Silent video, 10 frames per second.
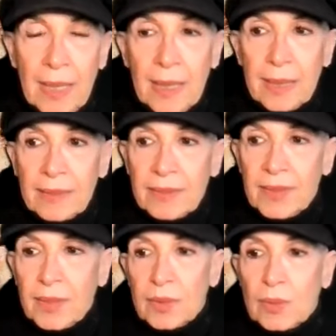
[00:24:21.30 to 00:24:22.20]
uh,
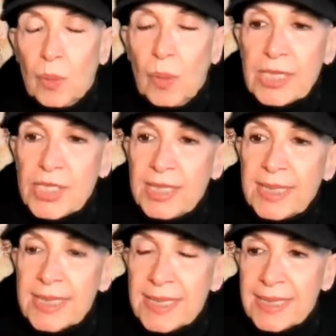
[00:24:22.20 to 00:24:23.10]
the question
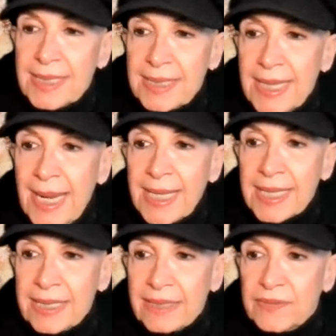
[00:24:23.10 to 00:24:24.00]
is is it
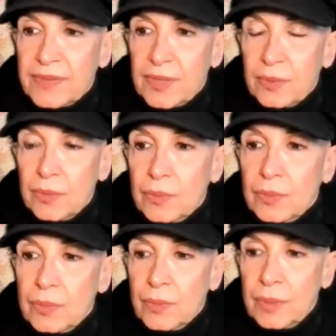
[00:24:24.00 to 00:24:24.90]
negative
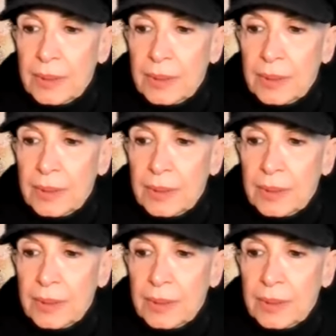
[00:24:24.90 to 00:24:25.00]
to